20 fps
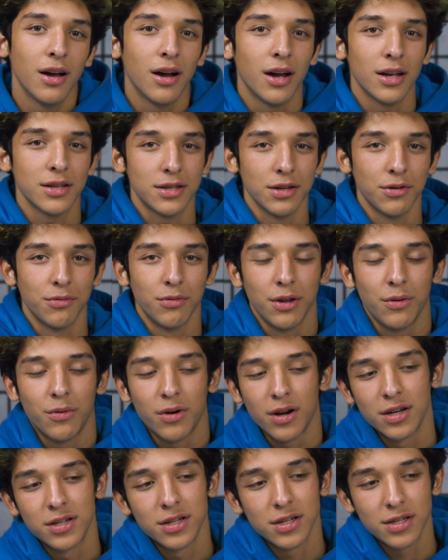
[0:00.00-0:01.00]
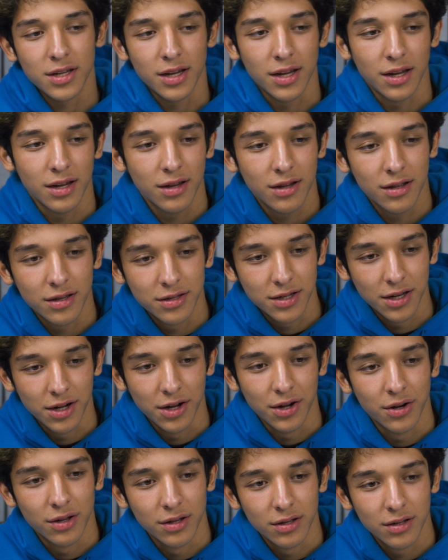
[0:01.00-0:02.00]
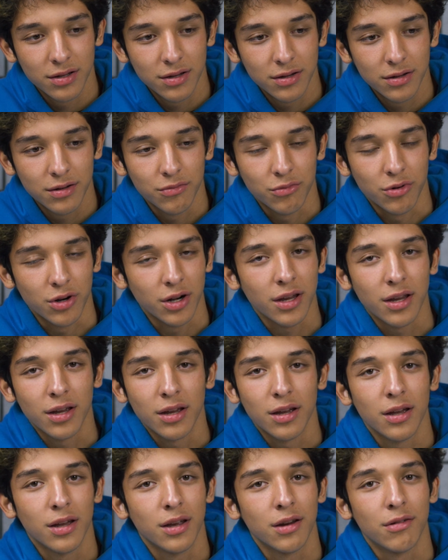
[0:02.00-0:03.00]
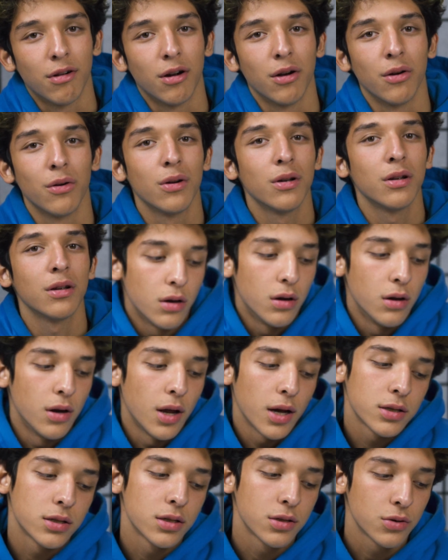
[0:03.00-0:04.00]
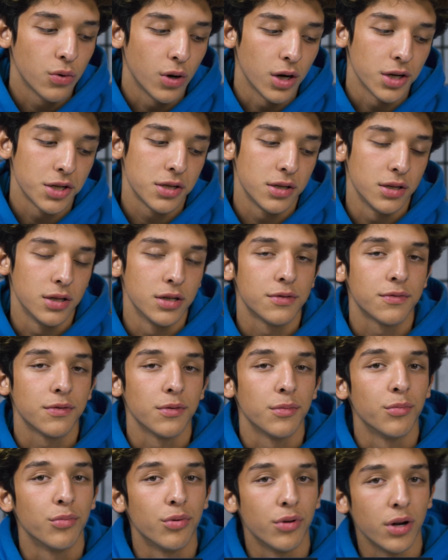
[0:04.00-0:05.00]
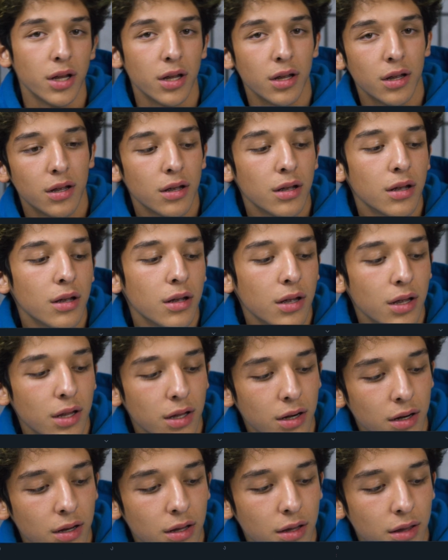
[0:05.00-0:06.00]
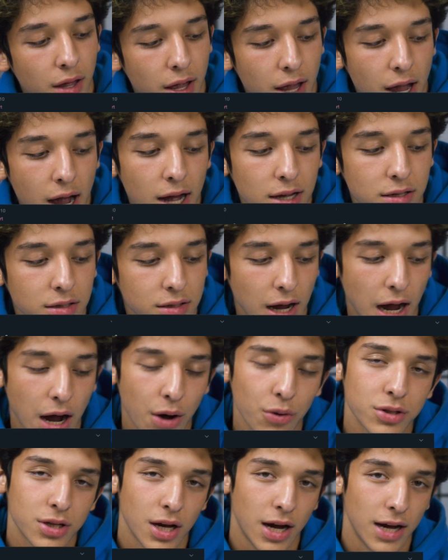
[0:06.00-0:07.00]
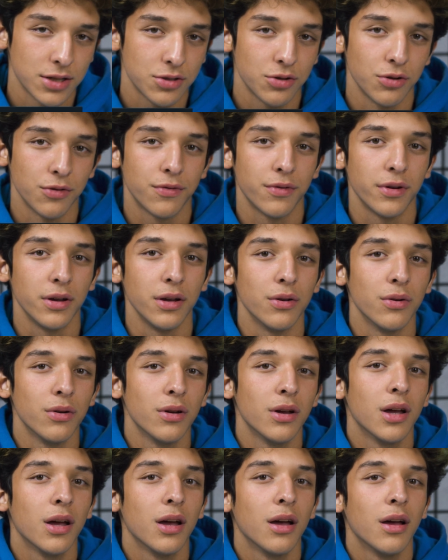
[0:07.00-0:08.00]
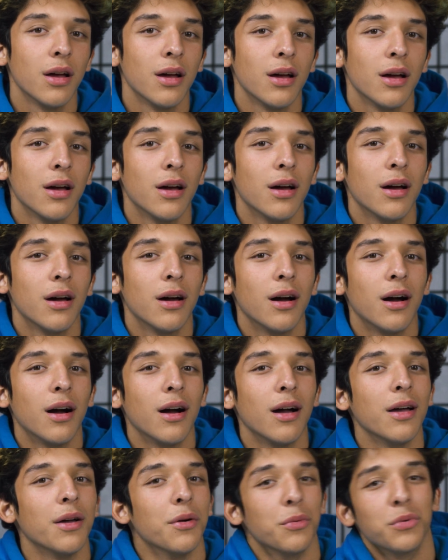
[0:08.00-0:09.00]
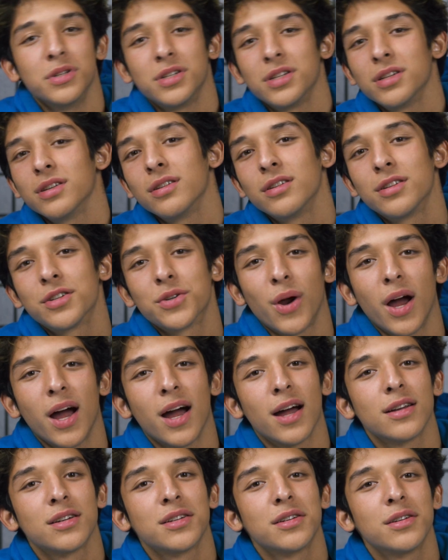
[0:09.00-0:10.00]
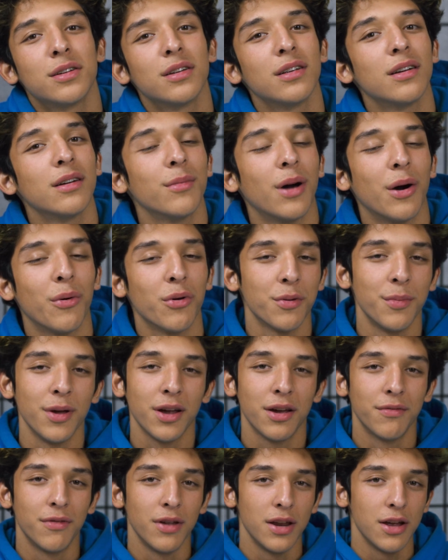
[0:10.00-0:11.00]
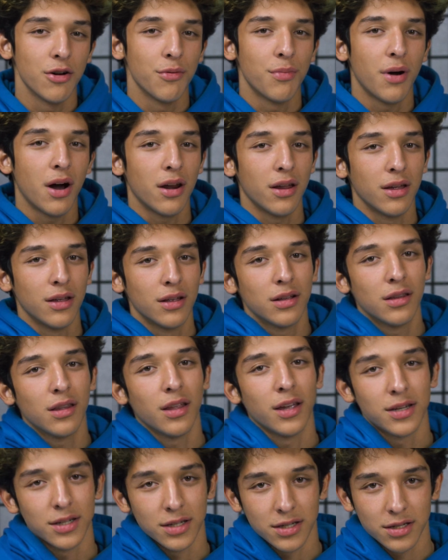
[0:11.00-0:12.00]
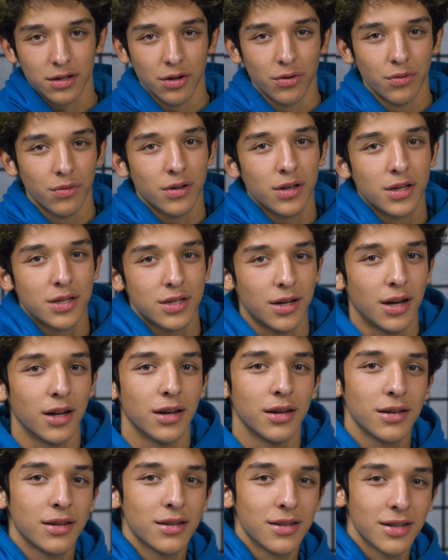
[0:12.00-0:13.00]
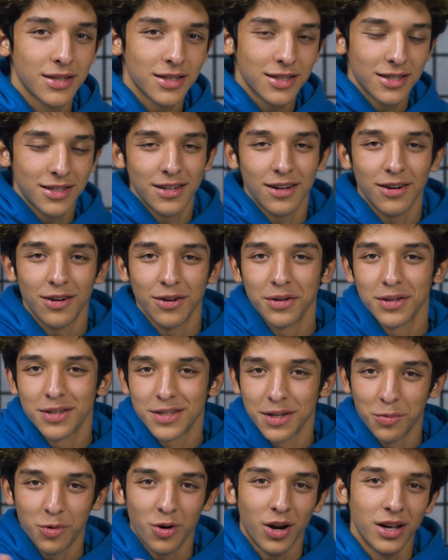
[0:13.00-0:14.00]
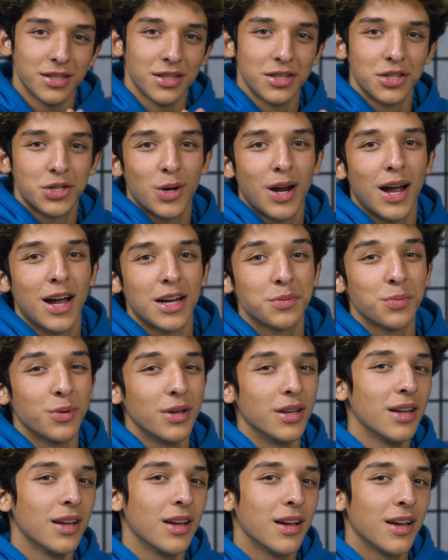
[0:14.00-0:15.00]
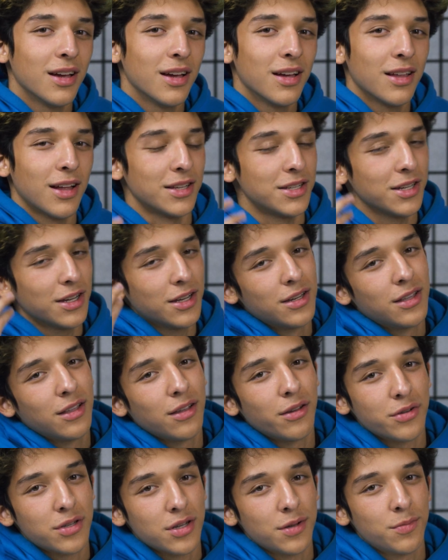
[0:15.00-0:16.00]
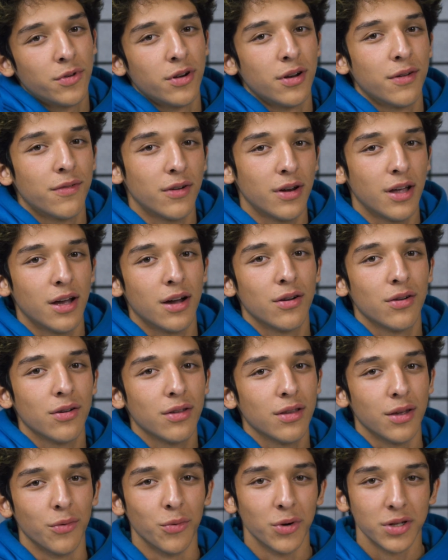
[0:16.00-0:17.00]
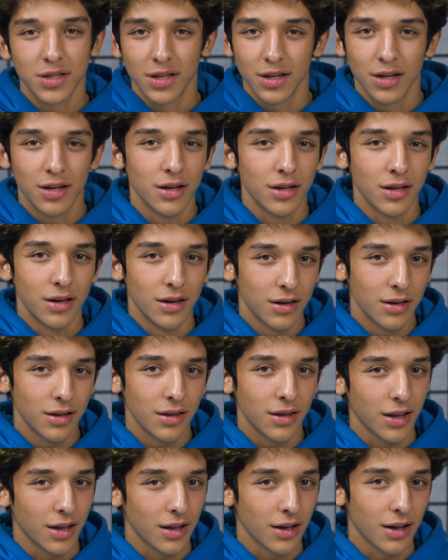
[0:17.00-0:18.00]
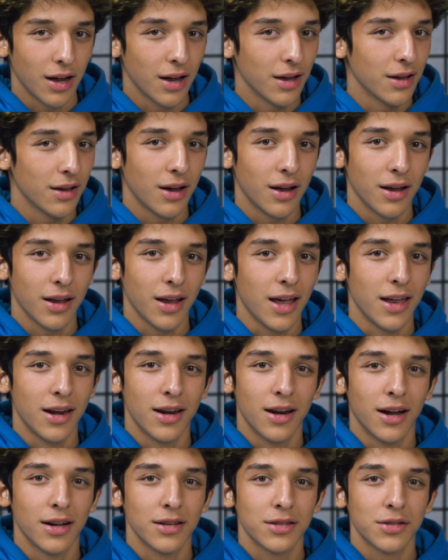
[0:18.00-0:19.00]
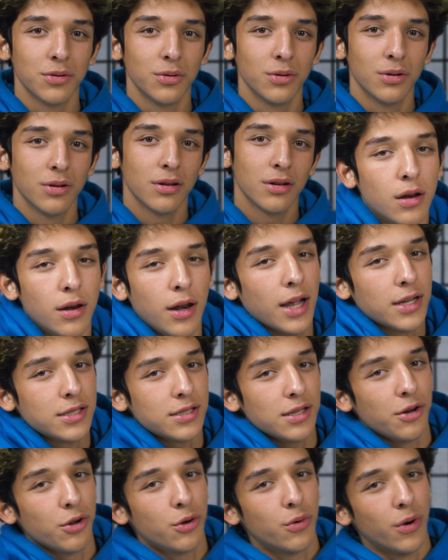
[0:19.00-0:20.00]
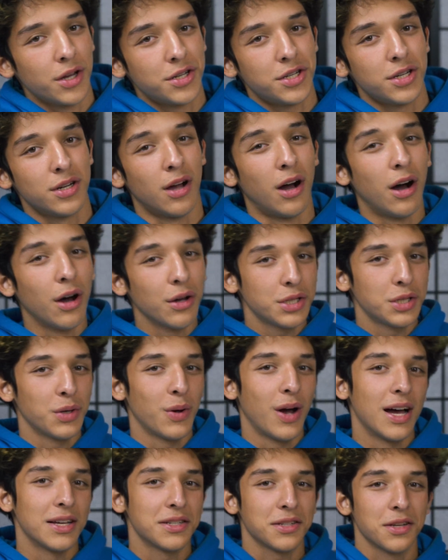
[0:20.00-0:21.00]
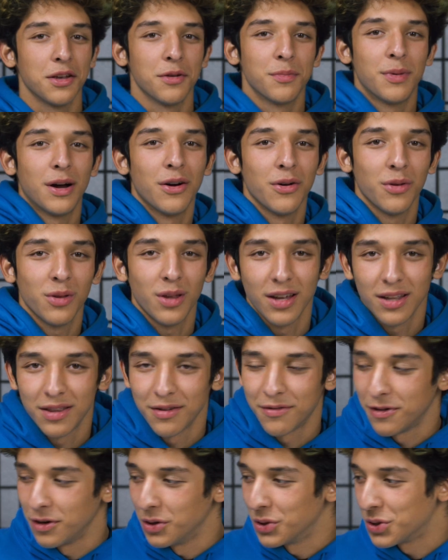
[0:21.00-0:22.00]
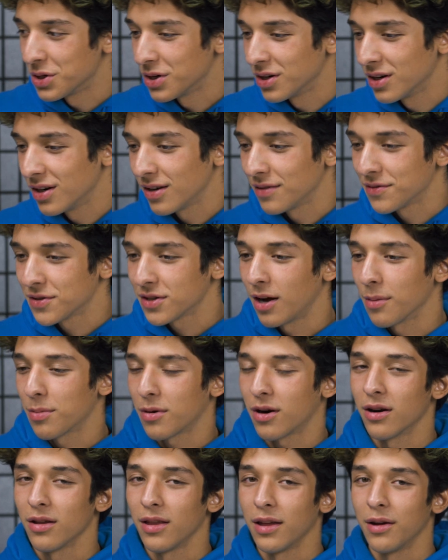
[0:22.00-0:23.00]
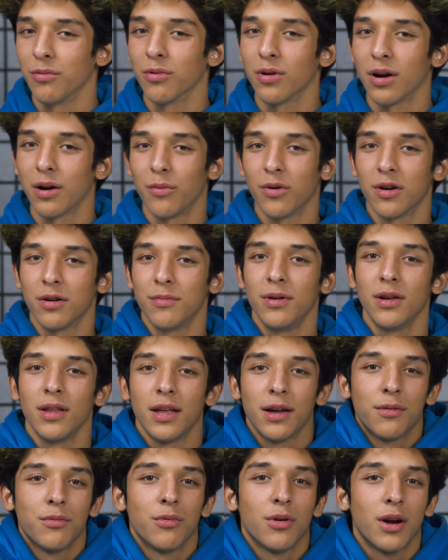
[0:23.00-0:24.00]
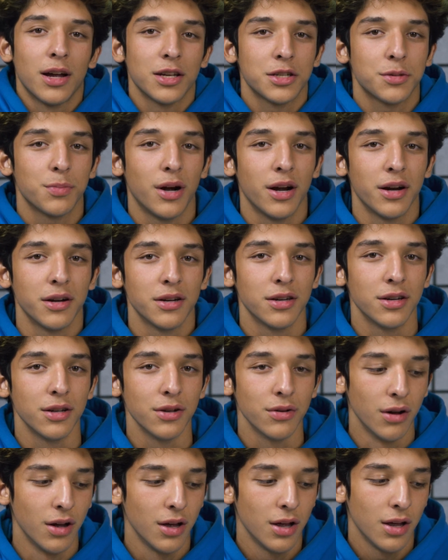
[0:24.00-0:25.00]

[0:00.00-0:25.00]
I still really want to just like continue to work and grow. Next question is from Britt, and they ask, how was high school for you? It was trash. I want to make a video about it, like just so it's not just all summarized in trash, but that's a good little summary for now. It wasn't good. Like I hated high school. Next little question, also asking about like the future of Stop Cart, like where I want to be, like what I aspire to do,